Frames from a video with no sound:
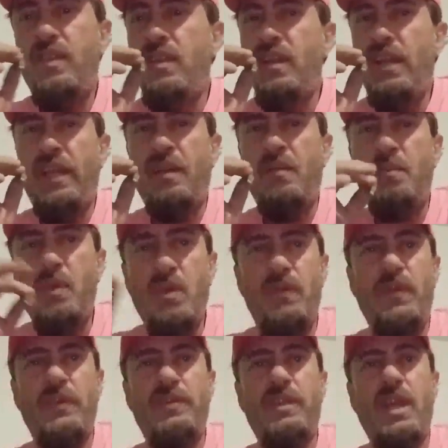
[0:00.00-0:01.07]
Like a
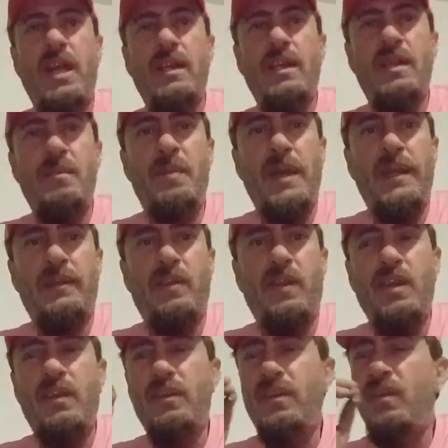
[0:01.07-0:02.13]
beautiful Scotland background.